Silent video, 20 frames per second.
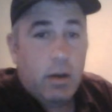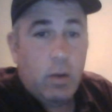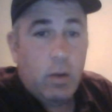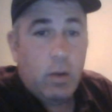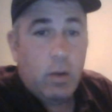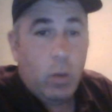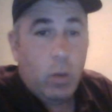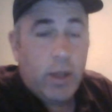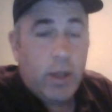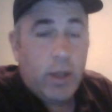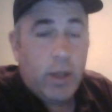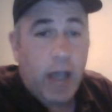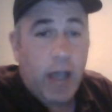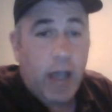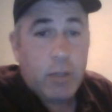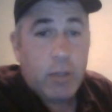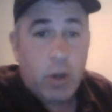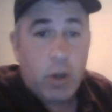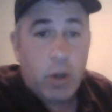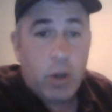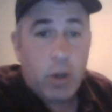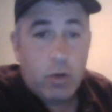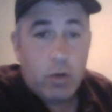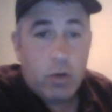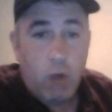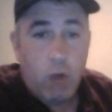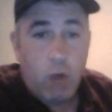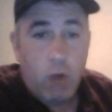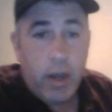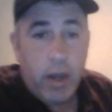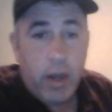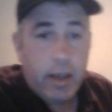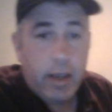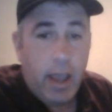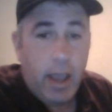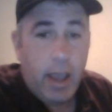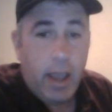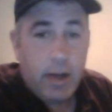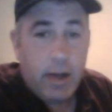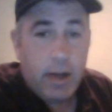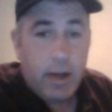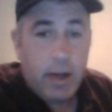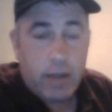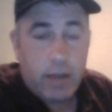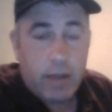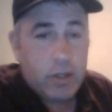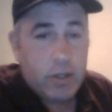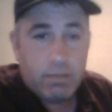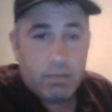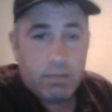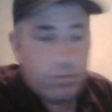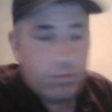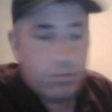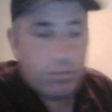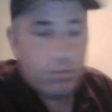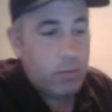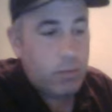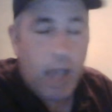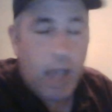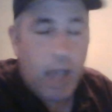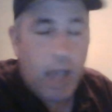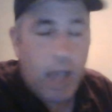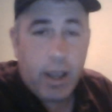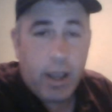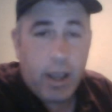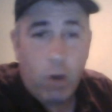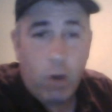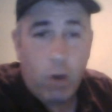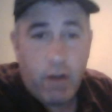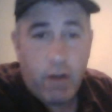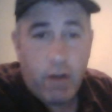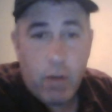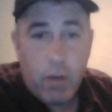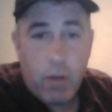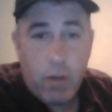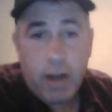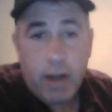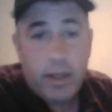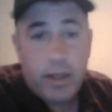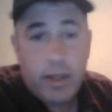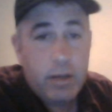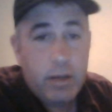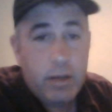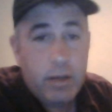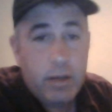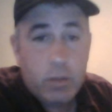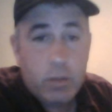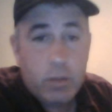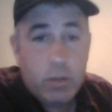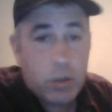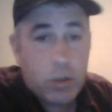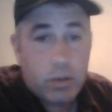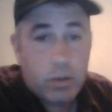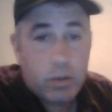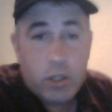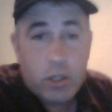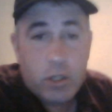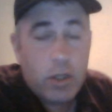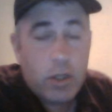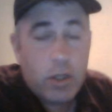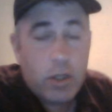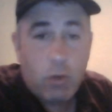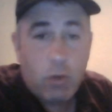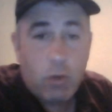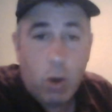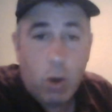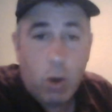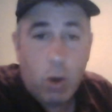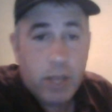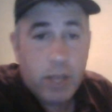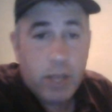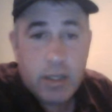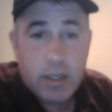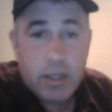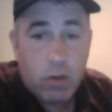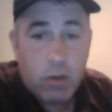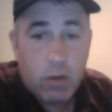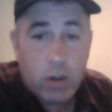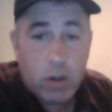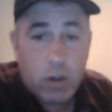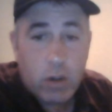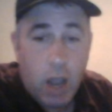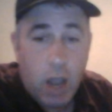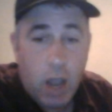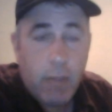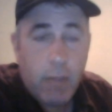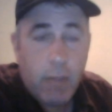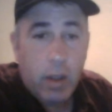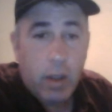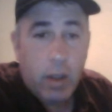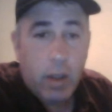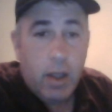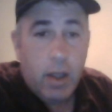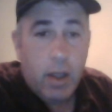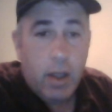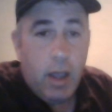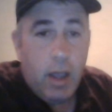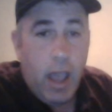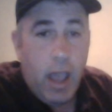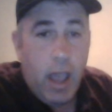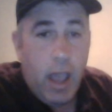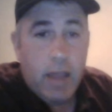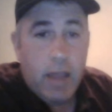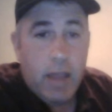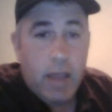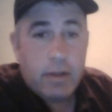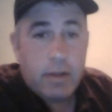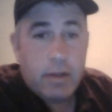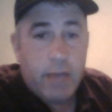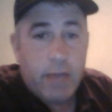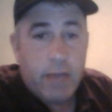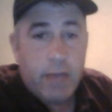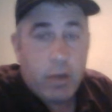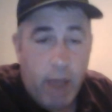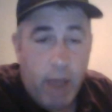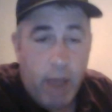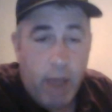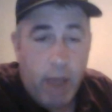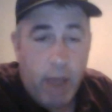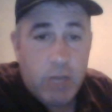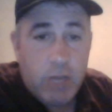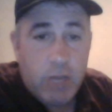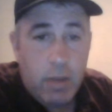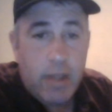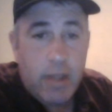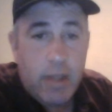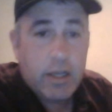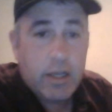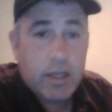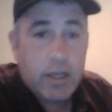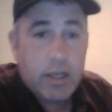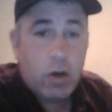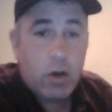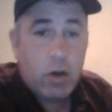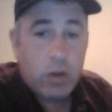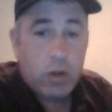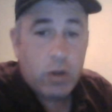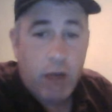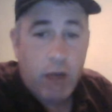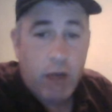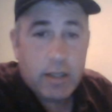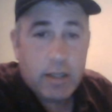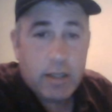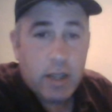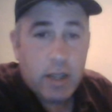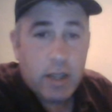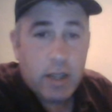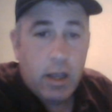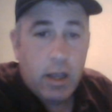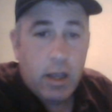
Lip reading: when the cops started running and just knocking over everybody, he was just in the wrong place at the wrong time. And they grabbed him and they said, "You're under arrest."